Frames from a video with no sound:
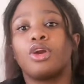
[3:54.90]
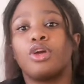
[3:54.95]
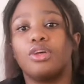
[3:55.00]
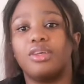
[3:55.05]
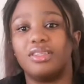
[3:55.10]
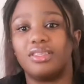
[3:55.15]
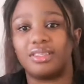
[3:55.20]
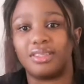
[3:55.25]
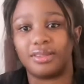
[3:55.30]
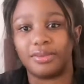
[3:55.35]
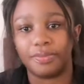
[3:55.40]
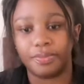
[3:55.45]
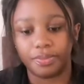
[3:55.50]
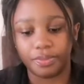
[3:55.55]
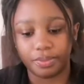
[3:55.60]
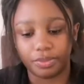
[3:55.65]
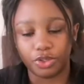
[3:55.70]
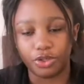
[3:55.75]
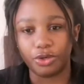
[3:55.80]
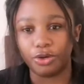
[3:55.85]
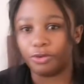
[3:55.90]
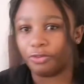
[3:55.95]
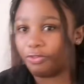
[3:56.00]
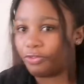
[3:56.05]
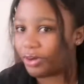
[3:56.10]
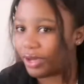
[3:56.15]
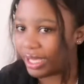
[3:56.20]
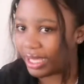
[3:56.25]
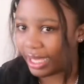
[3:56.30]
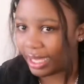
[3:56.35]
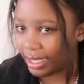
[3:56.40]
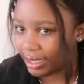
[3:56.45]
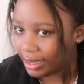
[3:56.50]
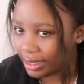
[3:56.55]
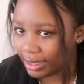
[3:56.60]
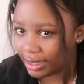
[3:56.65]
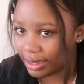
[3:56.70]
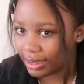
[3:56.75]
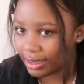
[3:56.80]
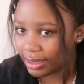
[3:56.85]
because you'll
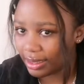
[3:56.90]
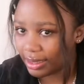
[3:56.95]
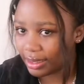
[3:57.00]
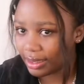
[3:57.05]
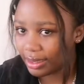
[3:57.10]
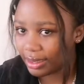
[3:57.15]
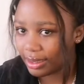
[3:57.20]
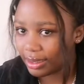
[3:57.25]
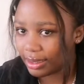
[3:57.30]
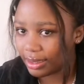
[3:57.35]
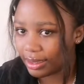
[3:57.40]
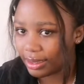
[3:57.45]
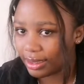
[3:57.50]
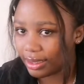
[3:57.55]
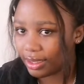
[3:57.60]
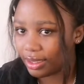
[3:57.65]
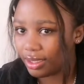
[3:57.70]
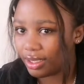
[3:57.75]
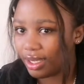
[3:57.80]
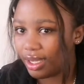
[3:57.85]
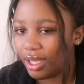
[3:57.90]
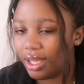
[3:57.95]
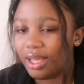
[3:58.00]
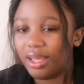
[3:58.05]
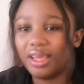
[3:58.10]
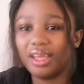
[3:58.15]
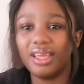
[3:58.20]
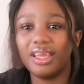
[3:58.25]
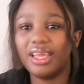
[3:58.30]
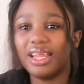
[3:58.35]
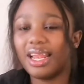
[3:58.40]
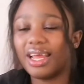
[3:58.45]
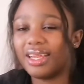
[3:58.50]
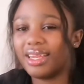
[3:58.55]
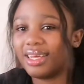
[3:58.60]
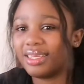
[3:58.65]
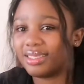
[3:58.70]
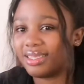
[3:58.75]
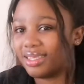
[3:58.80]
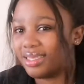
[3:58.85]
forget.
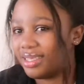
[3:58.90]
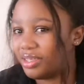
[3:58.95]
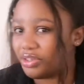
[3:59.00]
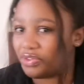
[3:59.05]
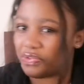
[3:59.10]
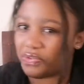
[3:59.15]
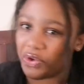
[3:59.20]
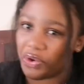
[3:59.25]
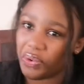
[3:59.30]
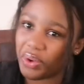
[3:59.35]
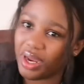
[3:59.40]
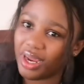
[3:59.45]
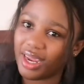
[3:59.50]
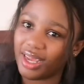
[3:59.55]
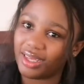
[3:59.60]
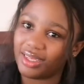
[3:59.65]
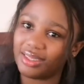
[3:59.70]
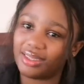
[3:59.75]
E-learners, it is very